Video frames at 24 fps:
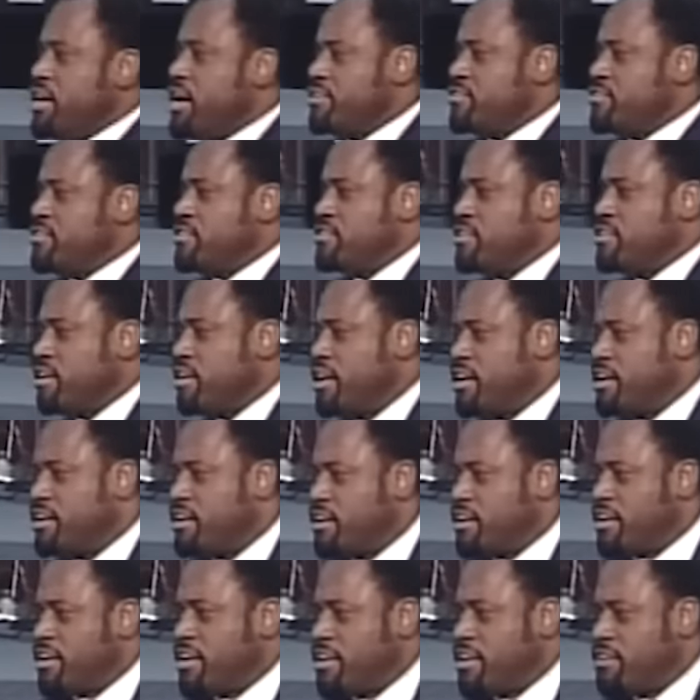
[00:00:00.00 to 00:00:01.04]
asked it till I
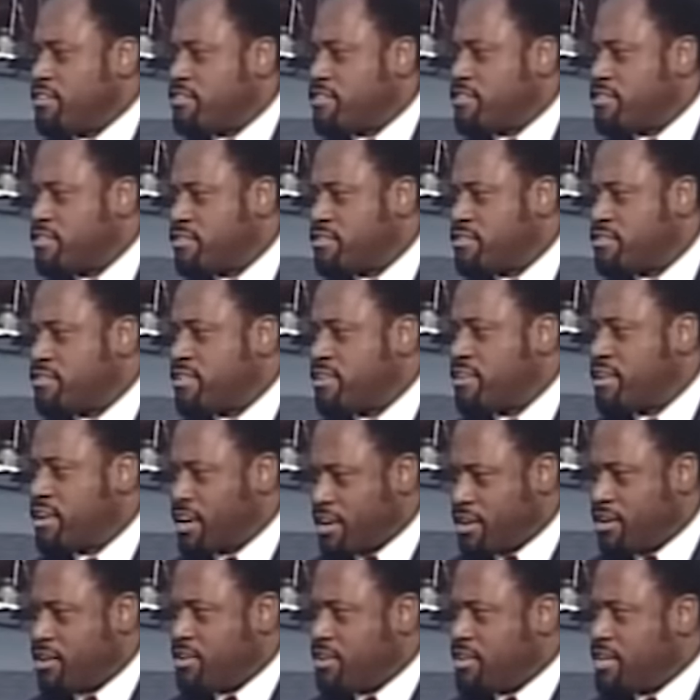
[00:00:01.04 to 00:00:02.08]
got an answer. I
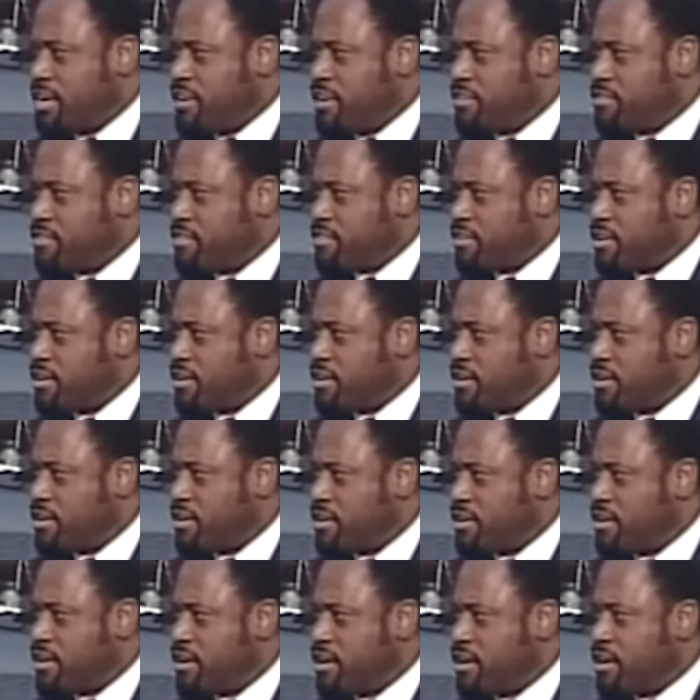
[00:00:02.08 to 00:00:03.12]
got the answer.
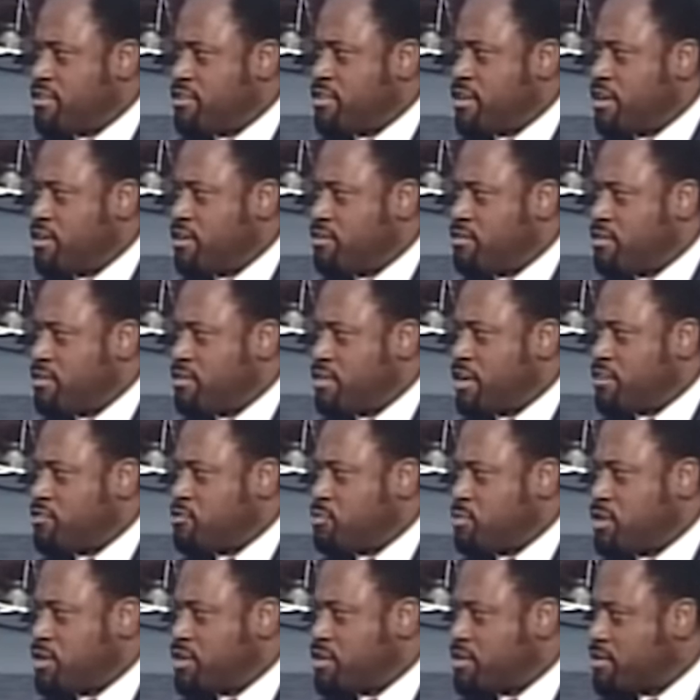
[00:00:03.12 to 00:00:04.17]
I'll tell it next
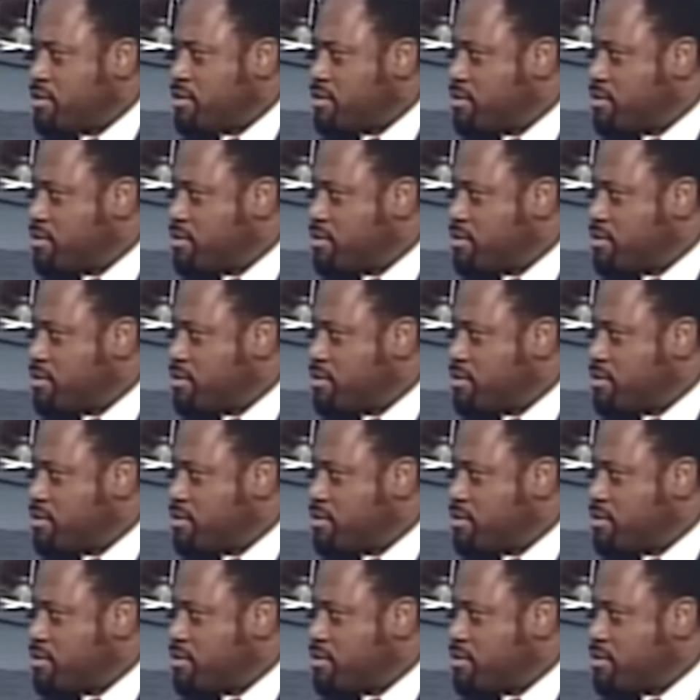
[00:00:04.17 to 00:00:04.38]
week.